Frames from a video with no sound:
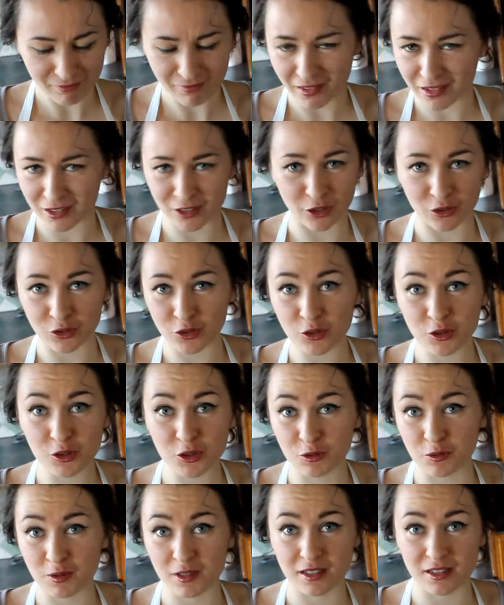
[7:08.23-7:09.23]
It's not too
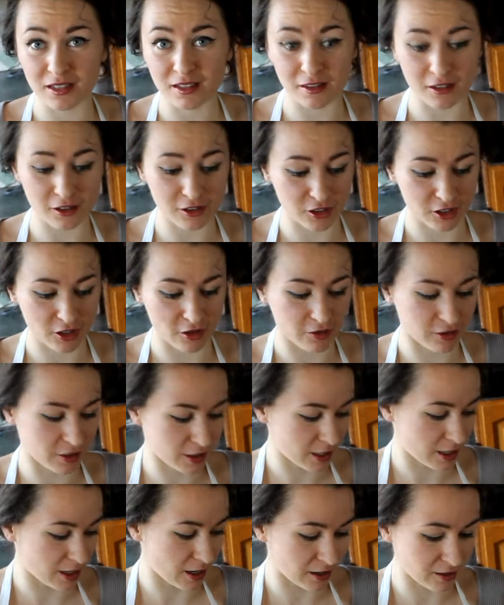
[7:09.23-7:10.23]
sweet either, so
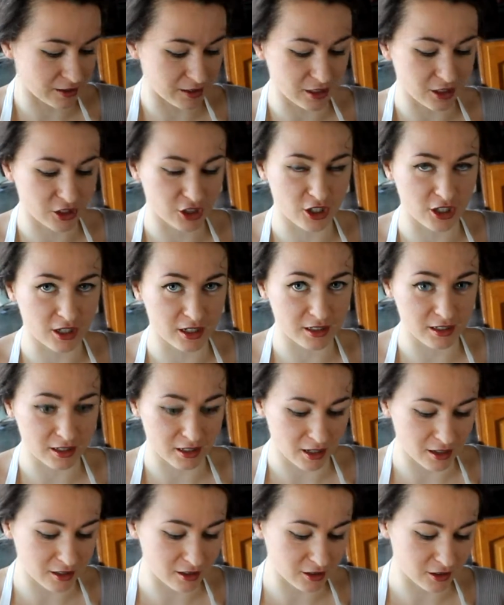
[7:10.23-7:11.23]
the icing sugar is a
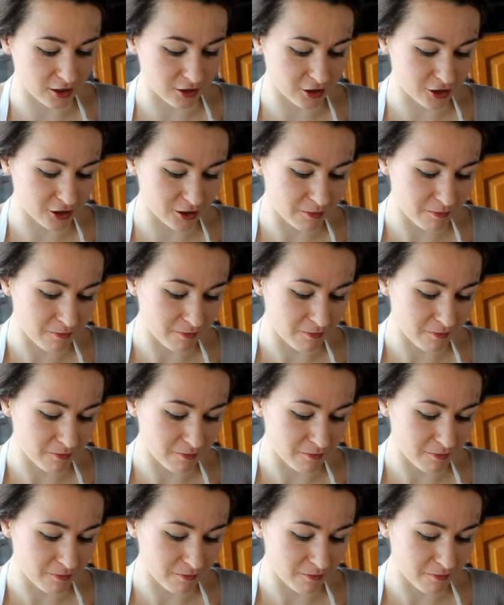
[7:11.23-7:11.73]
nice touch.